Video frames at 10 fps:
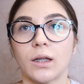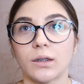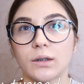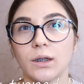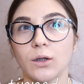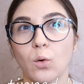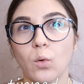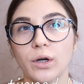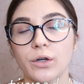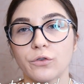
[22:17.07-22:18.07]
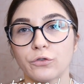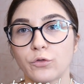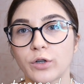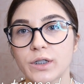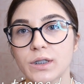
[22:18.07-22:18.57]
the lower
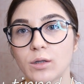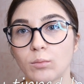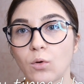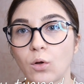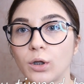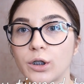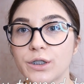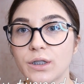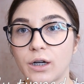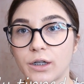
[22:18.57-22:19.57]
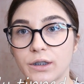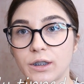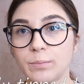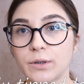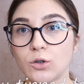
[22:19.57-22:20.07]
first molars are
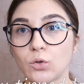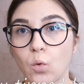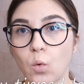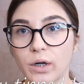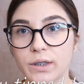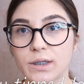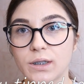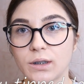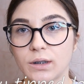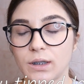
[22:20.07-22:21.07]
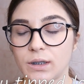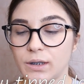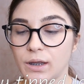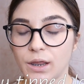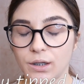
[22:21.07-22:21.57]
tipped towards the
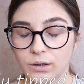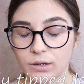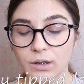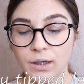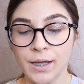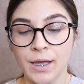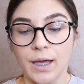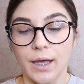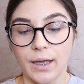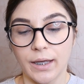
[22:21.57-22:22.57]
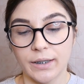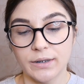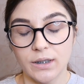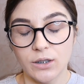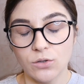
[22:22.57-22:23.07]
tongue,
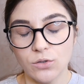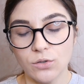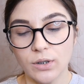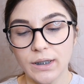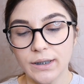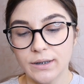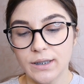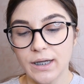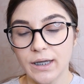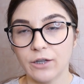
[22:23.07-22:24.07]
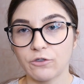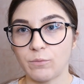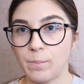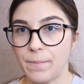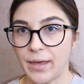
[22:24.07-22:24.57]
and usually they have
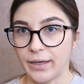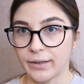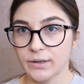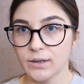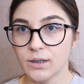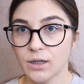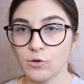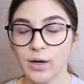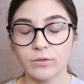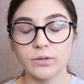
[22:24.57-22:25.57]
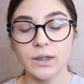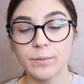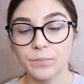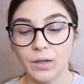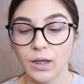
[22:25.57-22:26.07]
bands around
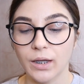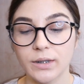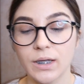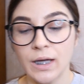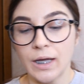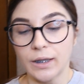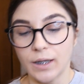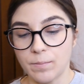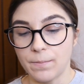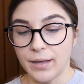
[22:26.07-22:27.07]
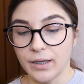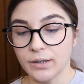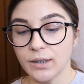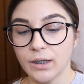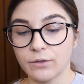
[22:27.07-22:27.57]
them, and the
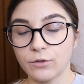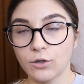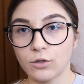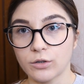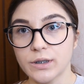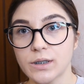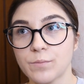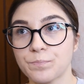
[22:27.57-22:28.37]
band have hooks